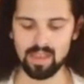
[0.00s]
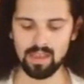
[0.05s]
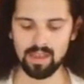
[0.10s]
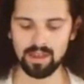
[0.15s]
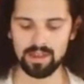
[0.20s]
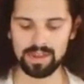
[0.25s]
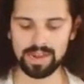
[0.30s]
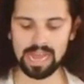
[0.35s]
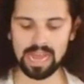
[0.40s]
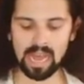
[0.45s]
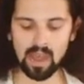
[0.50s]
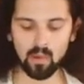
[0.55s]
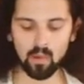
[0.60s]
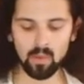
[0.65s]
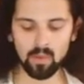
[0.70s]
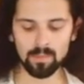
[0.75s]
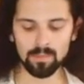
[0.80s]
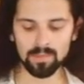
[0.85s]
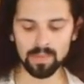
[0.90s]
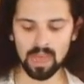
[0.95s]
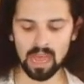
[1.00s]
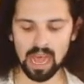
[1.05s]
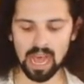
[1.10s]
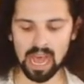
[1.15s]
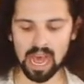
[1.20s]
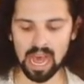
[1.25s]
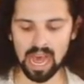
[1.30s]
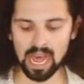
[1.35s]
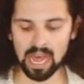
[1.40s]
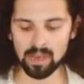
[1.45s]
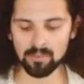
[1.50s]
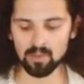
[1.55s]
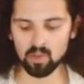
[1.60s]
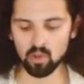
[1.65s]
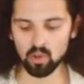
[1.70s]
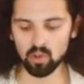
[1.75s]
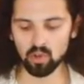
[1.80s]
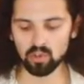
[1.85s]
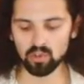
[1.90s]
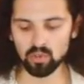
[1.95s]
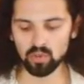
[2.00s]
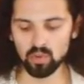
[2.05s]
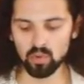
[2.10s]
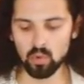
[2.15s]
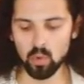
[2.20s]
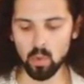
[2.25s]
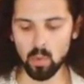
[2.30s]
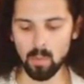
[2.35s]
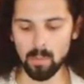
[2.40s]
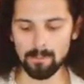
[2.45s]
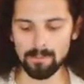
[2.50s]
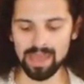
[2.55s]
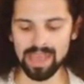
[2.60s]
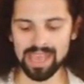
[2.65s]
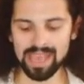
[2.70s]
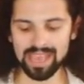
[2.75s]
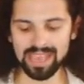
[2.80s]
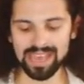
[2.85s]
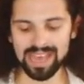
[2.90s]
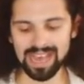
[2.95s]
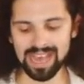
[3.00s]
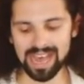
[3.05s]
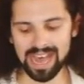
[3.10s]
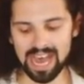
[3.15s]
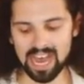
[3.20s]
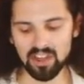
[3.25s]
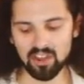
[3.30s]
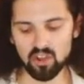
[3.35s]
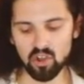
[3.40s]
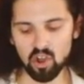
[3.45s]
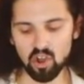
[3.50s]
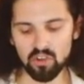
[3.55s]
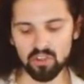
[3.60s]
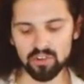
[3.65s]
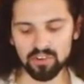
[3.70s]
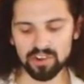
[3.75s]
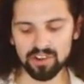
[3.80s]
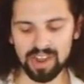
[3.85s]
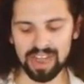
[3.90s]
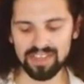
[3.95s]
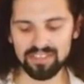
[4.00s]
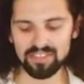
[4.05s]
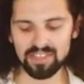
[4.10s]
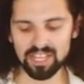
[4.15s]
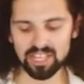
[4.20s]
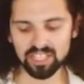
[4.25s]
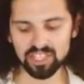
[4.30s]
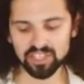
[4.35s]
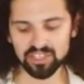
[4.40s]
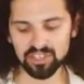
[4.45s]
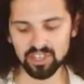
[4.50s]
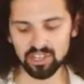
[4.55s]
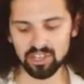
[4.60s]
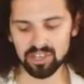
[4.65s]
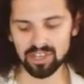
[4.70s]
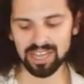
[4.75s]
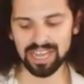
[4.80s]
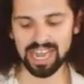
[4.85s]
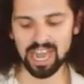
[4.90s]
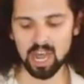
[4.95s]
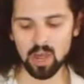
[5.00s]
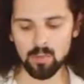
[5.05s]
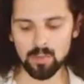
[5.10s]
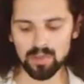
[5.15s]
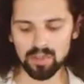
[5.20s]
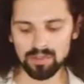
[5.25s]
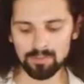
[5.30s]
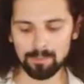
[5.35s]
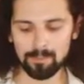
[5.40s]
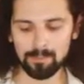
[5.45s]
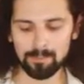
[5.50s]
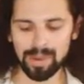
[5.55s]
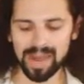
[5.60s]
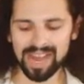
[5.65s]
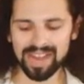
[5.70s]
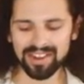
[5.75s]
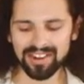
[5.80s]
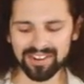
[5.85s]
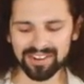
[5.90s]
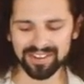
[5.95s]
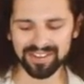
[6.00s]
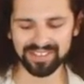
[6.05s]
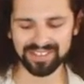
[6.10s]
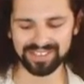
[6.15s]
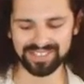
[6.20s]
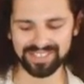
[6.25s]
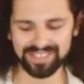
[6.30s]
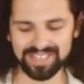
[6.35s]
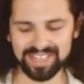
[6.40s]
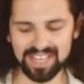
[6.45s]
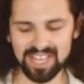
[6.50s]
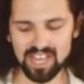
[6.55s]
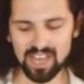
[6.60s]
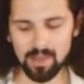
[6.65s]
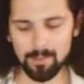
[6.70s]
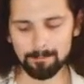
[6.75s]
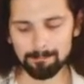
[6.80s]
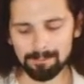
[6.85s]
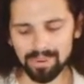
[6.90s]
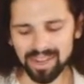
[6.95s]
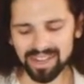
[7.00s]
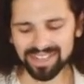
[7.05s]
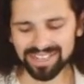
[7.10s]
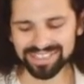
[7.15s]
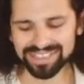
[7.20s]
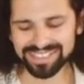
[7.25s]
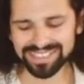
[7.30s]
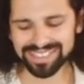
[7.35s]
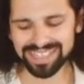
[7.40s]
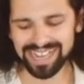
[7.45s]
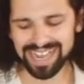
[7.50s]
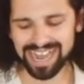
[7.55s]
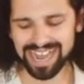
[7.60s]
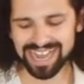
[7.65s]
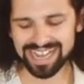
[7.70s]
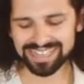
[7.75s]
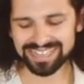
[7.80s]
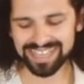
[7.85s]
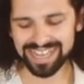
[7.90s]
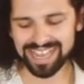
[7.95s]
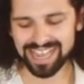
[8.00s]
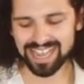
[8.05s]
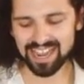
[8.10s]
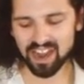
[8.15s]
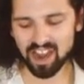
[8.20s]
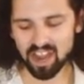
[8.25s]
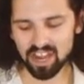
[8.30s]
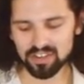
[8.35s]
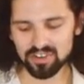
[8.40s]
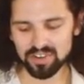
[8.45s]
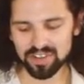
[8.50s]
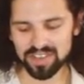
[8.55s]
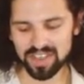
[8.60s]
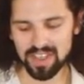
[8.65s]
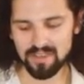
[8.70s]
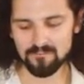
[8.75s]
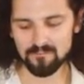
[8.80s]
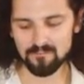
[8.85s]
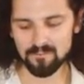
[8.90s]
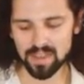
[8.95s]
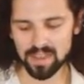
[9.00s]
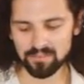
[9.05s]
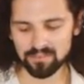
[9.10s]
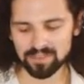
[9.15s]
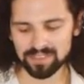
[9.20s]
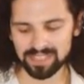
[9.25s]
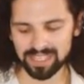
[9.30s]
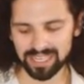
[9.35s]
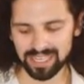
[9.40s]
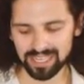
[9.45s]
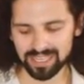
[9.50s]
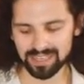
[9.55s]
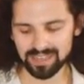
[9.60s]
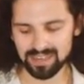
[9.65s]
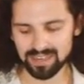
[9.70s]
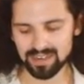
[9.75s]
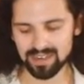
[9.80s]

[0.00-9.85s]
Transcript: Now I'm going to make another additional cowbell pattern, but at 115